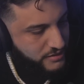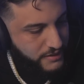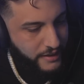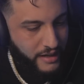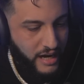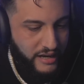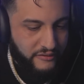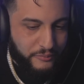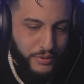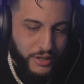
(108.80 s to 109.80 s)
And I
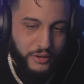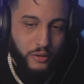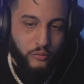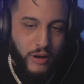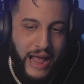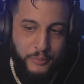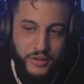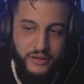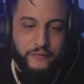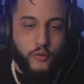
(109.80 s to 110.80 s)
have been
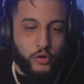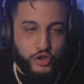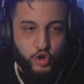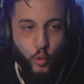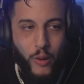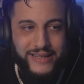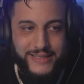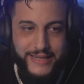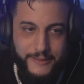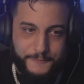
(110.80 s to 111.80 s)
rapping for
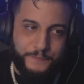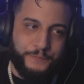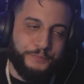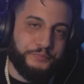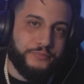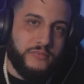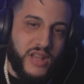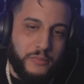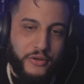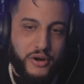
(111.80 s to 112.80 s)
20.
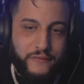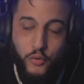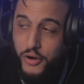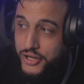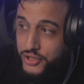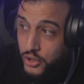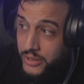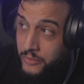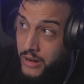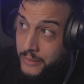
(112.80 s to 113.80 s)
34 years old.
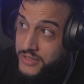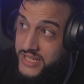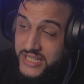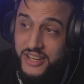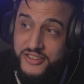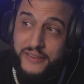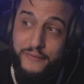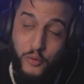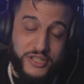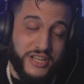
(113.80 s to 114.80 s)
I've been rapping since I was like
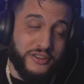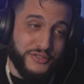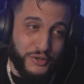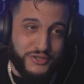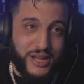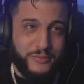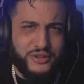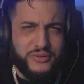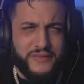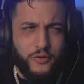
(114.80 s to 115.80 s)
14 years old. So I've been
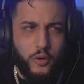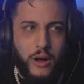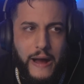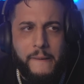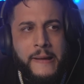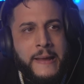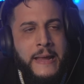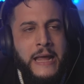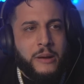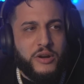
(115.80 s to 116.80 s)
doing this for a while.
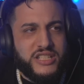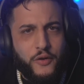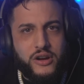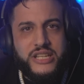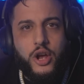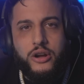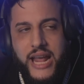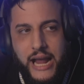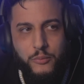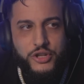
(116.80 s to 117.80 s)
But as far as the
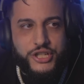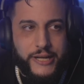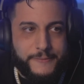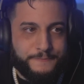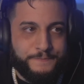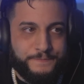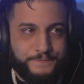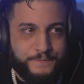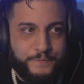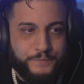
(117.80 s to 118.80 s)
on-camera shit,
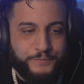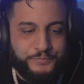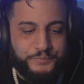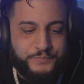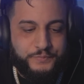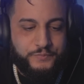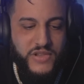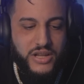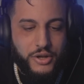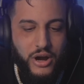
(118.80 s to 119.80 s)

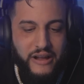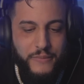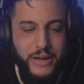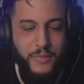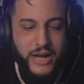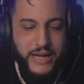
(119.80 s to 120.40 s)
I've made my